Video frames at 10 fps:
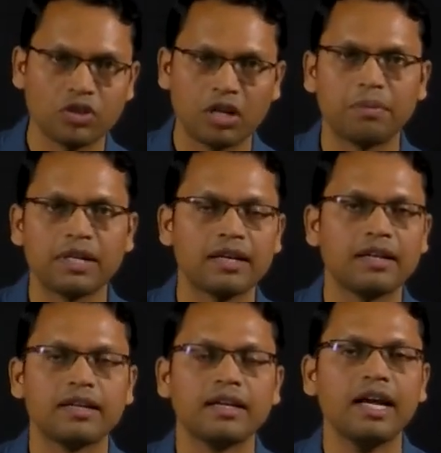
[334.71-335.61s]
on a
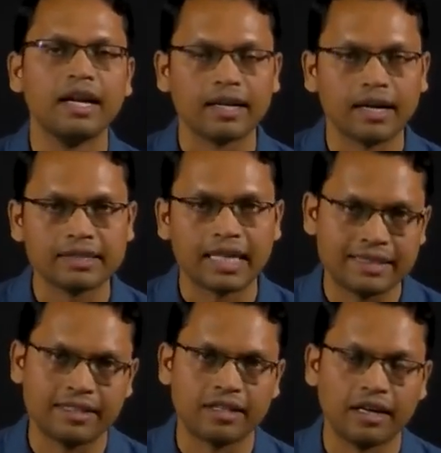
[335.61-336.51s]
particular task,
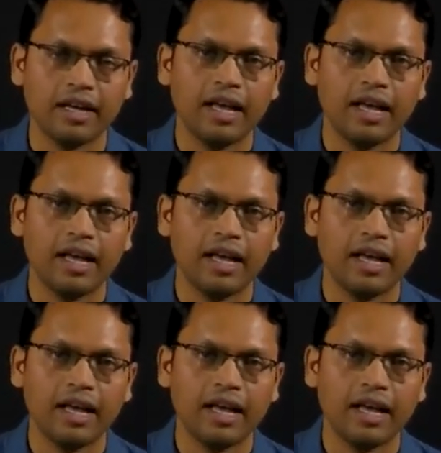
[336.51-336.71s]
etc.